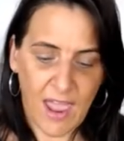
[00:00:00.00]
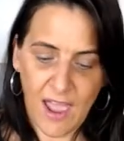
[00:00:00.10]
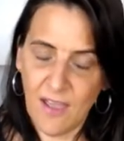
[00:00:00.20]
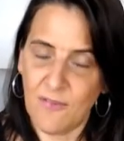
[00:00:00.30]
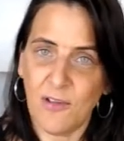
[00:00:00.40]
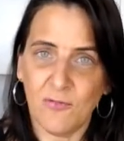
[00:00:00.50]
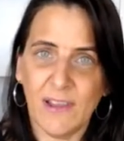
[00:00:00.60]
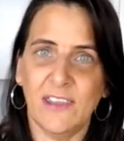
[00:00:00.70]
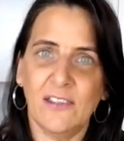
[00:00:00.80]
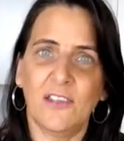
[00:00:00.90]
have
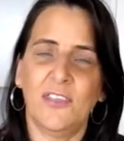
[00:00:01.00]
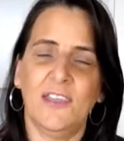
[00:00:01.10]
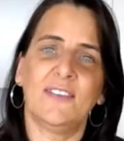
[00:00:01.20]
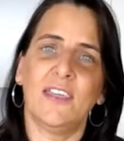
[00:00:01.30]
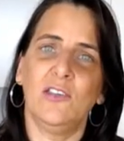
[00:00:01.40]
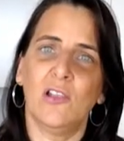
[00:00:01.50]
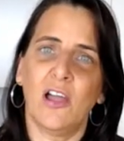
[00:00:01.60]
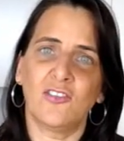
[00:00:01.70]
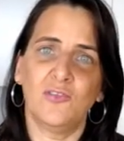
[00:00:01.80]
regular things that you like